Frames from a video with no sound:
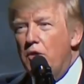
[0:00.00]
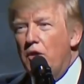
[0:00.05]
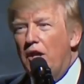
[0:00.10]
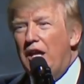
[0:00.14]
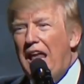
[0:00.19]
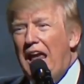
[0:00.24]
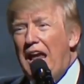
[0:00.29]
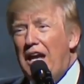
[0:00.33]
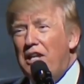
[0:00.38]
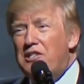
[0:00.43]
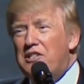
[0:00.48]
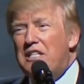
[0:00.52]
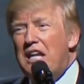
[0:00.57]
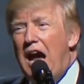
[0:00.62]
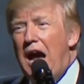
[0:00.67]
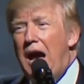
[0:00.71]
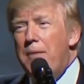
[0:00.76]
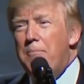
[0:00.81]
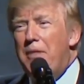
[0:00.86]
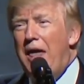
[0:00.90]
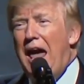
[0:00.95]
The last
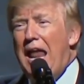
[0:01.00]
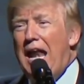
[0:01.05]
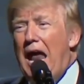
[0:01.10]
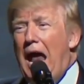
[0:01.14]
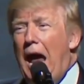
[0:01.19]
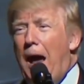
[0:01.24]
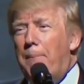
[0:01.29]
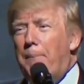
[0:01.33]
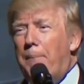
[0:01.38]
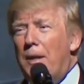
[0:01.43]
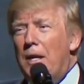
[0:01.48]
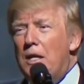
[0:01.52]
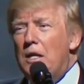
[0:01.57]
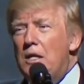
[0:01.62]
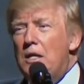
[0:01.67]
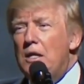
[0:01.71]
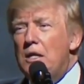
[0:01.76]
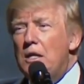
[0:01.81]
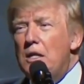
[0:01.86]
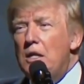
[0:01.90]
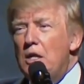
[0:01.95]
time that
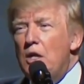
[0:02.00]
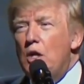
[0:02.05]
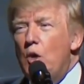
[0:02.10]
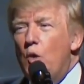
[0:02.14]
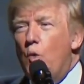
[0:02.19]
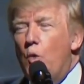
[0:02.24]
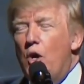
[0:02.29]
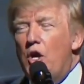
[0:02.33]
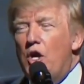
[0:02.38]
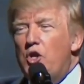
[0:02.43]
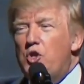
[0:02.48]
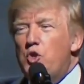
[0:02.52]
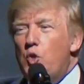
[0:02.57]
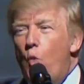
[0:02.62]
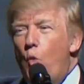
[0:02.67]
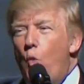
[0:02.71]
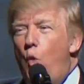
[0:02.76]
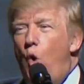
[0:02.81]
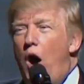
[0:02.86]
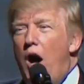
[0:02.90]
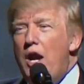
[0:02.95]
happened was
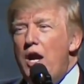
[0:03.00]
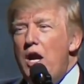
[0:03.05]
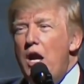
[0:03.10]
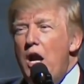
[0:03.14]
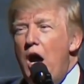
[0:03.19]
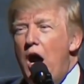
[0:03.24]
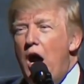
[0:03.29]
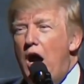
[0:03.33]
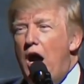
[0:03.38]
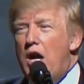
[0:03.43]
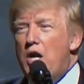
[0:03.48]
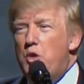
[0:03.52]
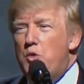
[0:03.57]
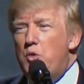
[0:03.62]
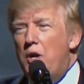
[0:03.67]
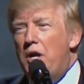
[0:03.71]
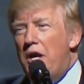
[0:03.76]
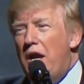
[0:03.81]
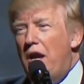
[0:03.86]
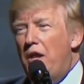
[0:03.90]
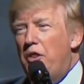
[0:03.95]

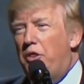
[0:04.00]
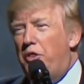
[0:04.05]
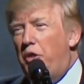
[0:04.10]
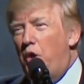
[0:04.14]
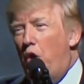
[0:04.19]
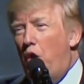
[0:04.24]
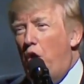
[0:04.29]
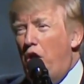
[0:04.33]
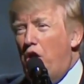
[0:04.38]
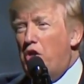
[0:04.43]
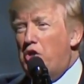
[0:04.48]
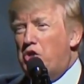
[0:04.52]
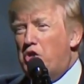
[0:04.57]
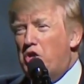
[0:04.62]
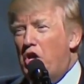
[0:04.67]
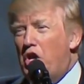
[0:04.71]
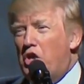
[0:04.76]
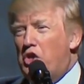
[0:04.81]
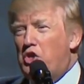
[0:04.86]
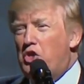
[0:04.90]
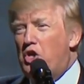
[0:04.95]

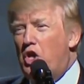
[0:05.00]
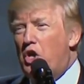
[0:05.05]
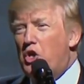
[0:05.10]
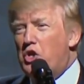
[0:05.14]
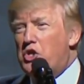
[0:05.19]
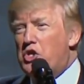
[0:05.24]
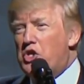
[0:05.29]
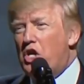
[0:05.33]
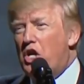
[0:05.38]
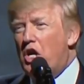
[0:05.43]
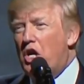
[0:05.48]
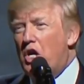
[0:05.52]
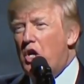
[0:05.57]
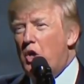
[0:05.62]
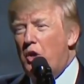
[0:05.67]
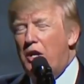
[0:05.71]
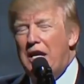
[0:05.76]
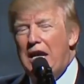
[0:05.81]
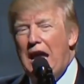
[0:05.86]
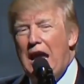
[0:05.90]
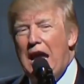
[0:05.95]
136 years
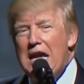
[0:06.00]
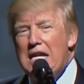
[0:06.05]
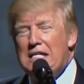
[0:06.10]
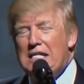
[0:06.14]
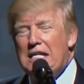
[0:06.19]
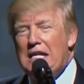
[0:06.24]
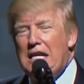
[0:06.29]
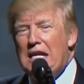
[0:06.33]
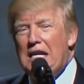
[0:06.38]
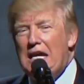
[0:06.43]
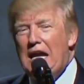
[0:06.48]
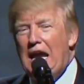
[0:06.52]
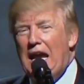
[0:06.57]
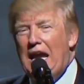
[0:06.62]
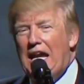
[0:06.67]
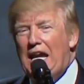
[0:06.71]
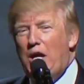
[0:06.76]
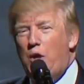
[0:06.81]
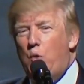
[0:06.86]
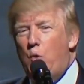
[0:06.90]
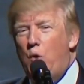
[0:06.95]
ago in
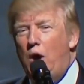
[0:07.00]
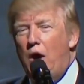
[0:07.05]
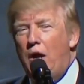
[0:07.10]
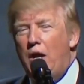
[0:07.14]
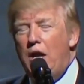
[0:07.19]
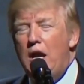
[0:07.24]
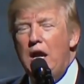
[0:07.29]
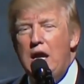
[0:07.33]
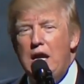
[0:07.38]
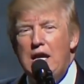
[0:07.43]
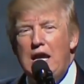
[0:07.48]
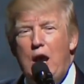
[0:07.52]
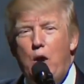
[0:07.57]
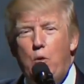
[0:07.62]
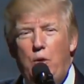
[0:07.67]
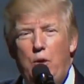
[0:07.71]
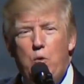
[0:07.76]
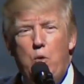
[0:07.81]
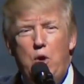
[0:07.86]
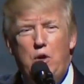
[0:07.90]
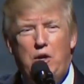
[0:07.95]
1881.
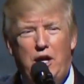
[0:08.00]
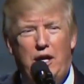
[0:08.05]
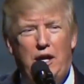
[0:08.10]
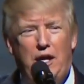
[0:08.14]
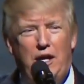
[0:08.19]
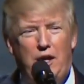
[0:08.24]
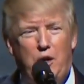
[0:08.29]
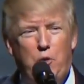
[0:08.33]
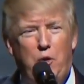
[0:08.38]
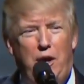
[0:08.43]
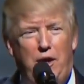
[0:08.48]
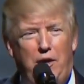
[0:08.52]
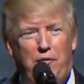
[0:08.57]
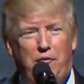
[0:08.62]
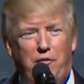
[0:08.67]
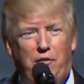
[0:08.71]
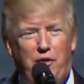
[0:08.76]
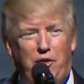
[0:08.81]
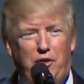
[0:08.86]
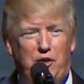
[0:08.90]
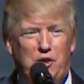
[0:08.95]
Now, we won't get any
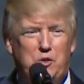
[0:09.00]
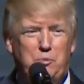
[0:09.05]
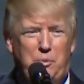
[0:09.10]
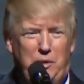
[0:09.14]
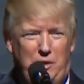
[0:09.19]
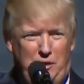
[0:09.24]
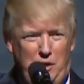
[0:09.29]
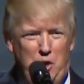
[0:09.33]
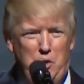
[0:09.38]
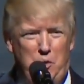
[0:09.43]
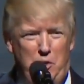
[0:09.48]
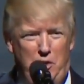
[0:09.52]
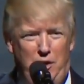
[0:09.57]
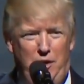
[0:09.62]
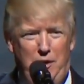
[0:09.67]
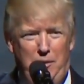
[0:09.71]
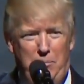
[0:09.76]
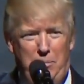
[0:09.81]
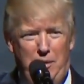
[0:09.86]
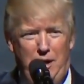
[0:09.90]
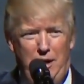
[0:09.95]
credit for this, but don't
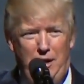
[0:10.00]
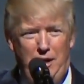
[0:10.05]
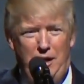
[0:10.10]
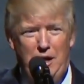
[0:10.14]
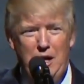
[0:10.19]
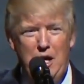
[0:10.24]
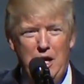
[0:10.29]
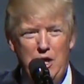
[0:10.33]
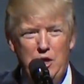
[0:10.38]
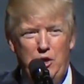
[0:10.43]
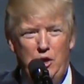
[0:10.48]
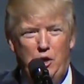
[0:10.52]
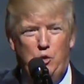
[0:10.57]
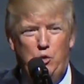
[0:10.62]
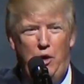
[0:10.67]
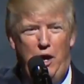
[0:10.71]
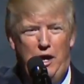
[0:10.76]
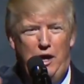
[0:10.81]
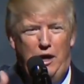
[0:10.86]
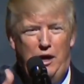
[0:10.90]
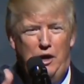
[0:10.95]
worry about it. The
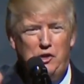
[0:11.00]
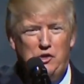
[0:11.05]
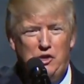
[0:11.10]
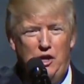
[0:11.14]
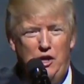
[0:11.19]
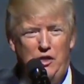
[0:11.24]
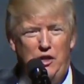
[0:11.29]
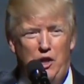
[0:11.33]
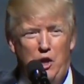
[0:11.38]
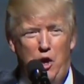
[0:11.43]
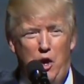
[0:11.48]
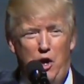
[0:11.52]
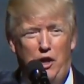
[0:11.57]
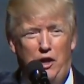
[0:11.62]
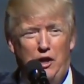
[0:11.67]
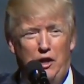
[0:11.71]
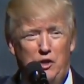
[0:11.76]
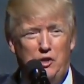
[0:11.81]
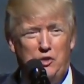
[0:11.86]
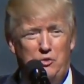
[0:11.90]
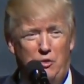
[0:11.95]
credit is in the
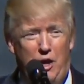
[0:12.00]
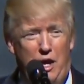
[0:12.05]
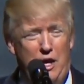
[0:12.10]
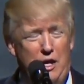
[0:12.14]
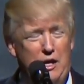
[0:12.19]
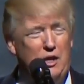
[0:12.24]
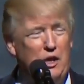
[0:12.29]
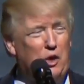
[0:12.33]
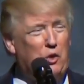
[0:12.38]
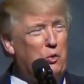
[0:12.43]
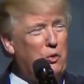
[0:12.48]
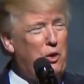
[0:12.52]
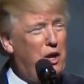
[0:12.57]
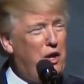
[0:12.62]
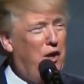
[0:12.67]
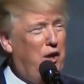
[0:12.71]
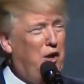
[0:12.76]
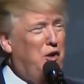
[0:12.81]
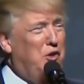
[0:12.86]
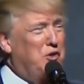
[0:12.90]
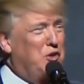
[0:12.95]
audience, right? The
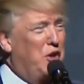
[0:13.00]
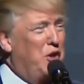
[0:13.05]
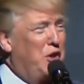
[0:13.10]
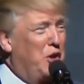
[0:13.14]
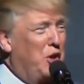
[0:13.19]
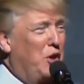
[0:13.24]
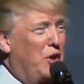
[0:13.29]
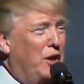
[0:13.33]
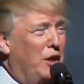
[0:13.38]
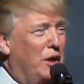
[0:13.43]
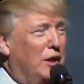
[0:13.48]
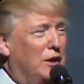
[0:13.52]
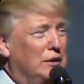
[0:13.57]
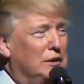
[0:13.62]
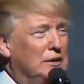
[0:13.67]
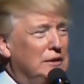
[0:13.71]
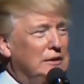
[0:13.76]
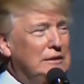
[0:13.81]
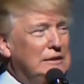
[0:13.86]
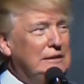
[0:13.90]
credit is in the audience.